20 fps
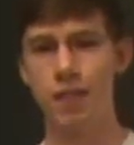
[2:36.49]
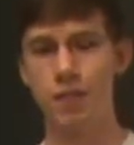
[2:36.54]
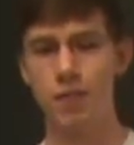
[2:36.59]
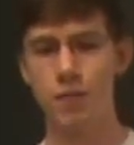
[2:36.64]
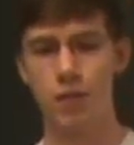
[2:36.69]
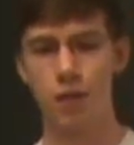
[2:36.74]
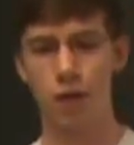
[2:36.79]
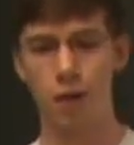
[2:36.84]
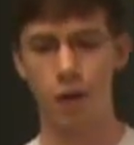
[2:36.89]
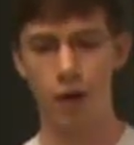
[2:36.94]

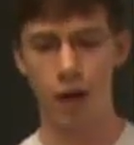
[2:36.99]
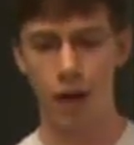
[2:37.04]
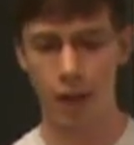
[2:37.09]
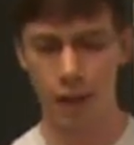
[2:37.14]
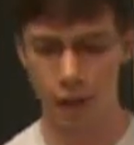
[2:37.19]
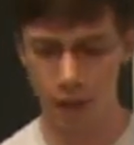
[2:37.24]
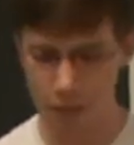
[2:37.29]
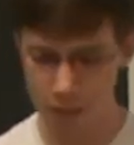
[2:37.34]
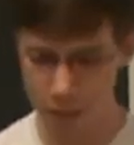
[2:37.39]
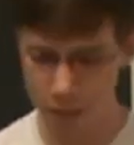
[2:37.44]
So I
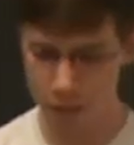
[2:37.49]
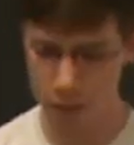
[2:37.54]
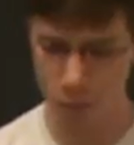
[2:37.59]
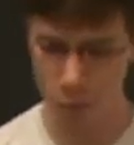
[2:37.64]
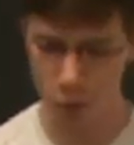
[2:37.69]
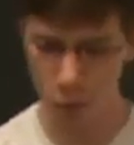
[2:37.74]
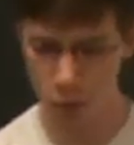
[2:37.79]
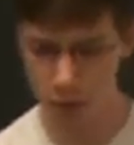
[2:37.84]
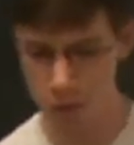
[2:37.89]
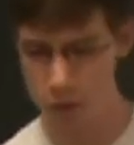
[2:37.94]
guess the
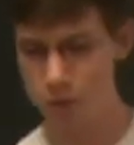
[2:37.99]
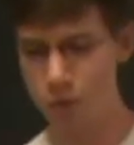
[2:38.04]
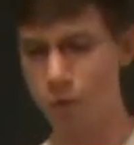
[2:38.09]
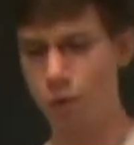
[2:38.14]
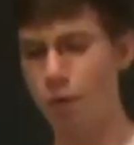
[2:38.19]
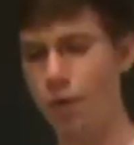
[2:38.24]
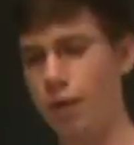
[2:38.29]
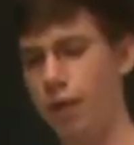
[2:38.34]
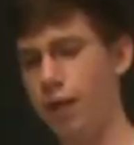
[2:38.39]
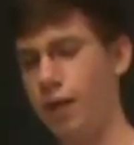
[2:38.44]
moral of the
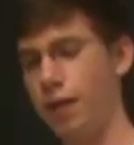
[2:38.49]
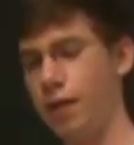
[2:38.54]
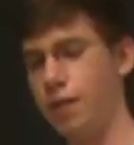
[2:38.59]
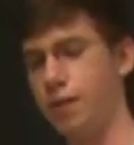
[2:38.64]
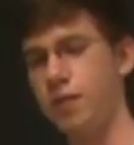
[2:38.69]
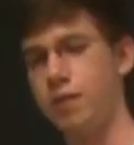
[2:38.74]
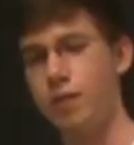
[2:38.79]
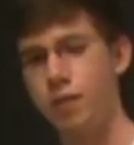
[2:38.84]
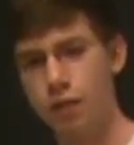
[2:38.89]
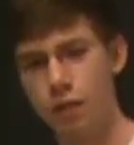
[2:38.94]
story
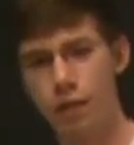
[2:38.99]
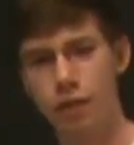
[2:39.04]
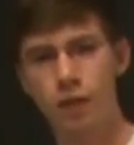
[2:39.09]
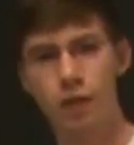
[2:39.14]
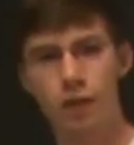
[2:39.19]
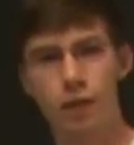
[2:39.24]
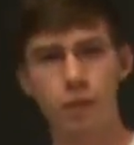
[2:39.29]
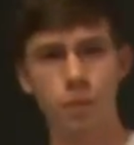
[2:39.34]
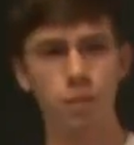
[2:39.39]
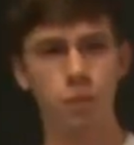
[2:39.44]
is
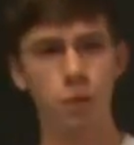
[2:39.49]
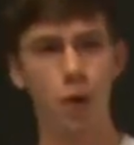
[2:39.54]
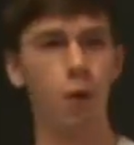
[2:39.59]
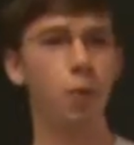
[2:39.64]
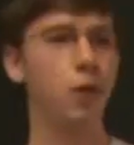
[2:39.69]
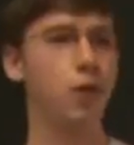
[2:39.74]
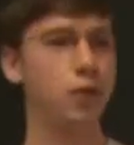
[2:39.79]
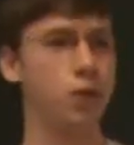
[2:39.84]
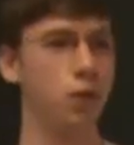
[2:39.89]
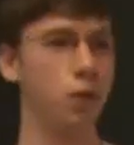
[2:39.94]

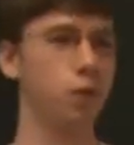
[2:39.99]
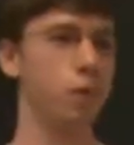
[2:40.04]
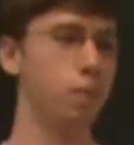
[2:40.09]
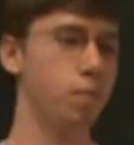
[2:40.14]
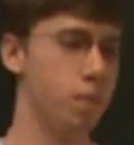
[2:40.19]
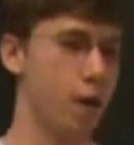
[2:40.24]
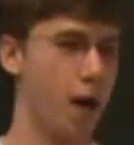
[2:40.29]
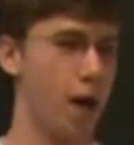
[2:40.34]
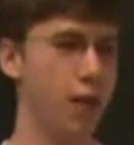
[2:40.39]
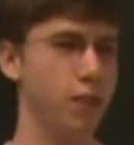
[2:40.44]
always show
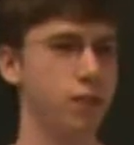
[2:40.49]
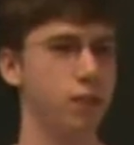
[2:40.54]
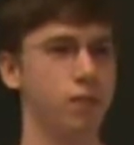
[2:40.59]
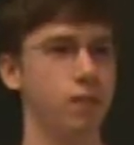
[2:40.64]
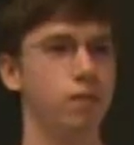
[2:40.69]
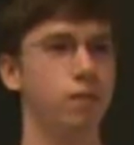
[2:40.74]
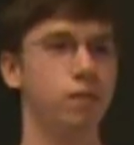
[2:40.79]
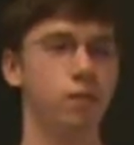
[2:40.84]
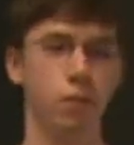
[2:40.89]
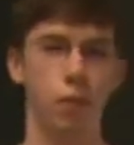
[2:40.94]
compassion,
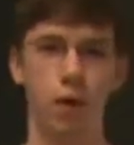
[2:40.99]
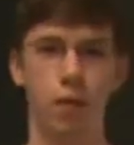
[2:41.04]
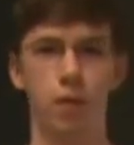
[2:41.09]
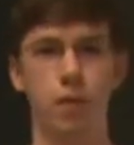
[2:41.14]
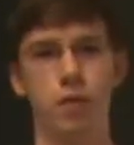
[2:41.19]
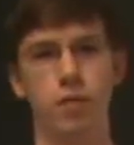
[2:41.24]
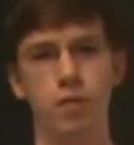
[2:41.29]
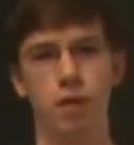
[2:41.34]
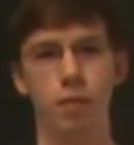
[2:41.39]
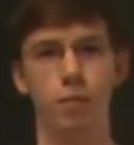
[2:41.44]
whether
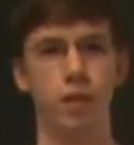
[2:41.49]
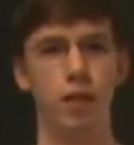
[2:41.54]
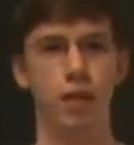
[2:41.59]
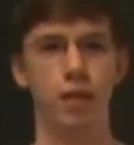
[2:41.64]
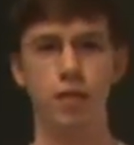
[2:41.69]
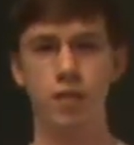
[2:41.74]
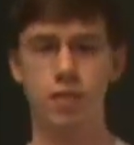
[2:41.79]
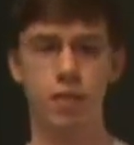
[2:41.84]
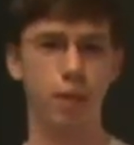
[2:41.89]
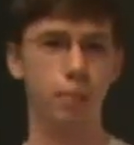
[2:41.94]
it's
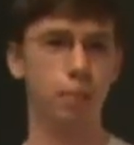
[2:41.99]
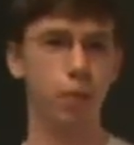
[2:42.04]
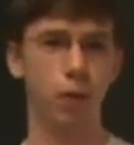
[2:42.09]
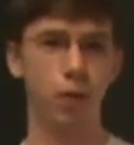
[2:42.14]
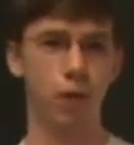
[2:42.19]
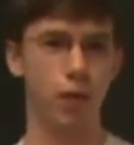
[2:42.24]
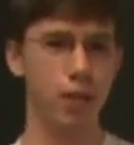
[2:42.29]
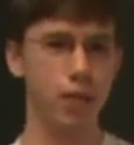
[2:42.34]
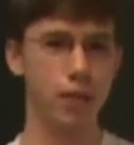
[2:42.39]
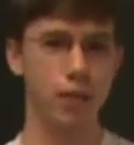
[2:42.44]
something
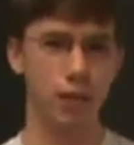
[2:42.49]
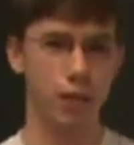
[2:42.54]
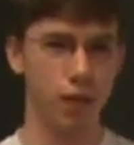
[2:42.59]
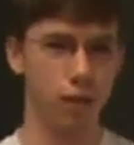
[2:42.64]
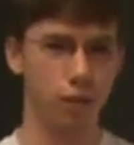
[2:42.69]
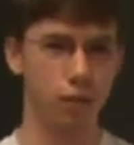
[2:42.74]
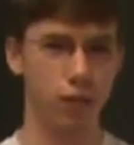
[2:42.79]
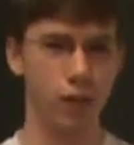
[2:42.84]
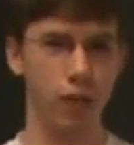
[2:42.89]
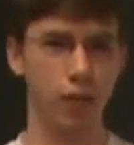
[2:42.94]
simple and
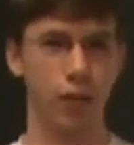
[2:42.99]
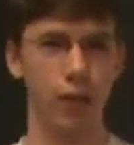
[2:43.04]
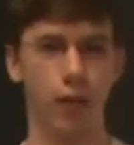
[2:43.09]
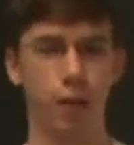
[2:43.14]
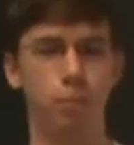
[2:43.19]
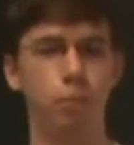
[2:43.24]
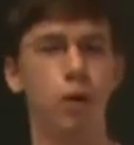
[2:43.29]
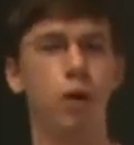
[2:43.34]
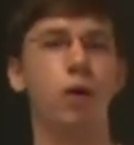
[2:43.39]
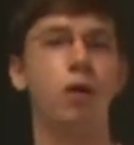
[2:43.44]
insignificant like
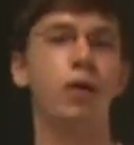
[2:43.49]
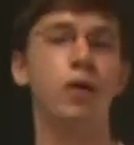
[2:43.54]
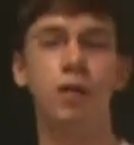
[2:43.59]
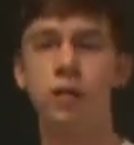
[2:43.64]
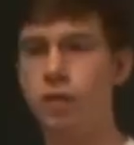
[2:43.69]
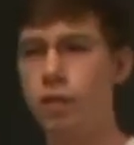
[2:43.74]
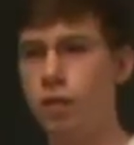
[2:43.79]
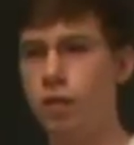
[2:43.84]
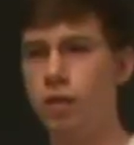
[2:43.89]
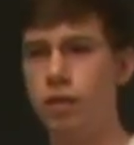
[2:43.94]
a bird
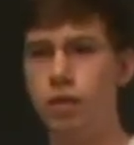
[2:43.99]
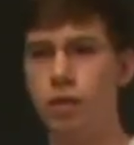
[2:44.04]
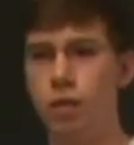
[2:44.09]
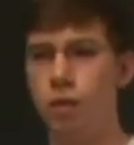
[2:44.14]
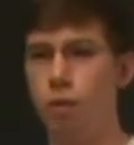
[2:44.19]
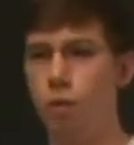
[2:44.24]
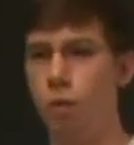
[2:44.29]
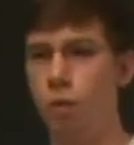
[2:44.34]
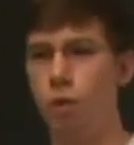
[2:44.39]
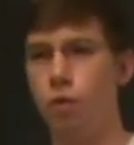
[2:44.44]

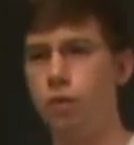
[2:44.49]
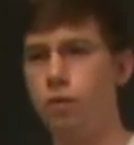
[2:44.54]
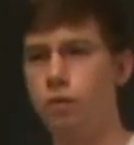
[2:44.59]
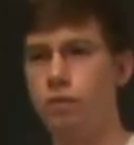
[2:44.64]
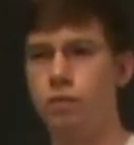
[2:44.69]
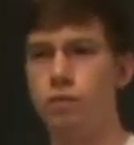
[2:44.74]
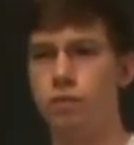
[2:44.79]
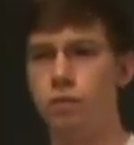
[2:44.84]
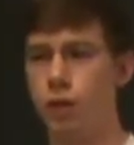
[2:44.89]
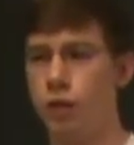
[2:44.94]
or
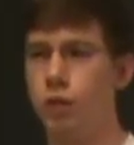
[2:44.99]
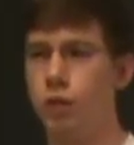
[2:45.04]
a